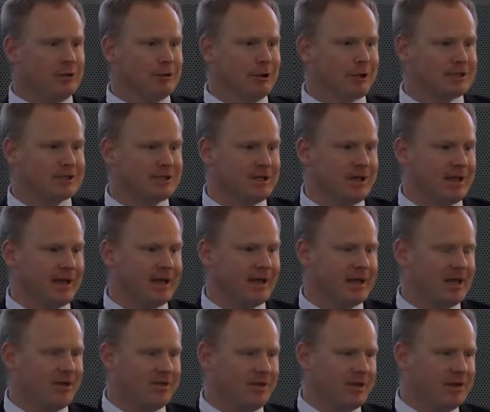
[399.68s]
looks
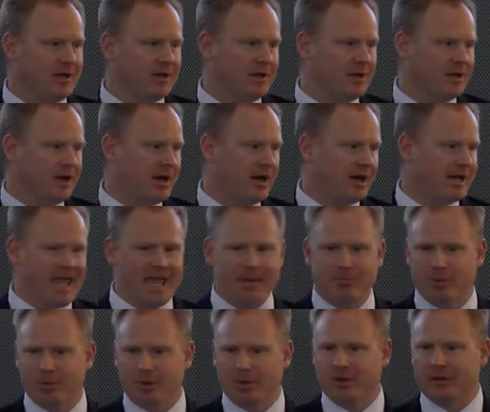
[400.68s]
like and the
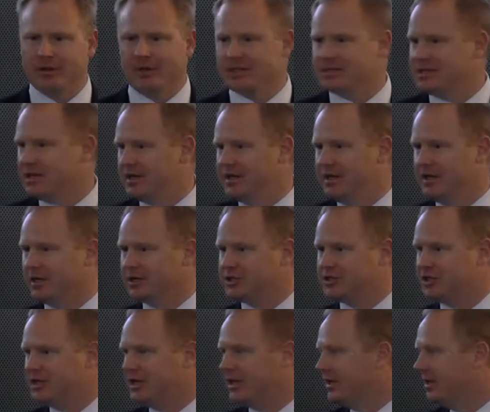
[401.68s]
capabilities that he or
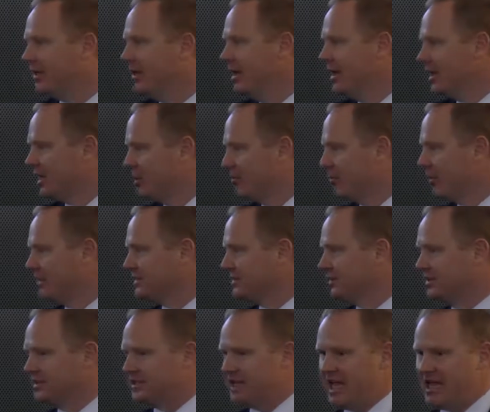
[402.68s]
she can bring
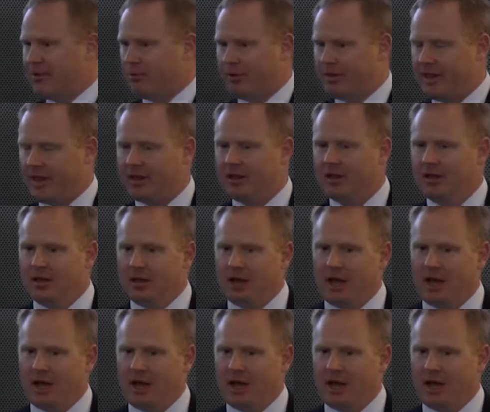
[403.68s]
to the table that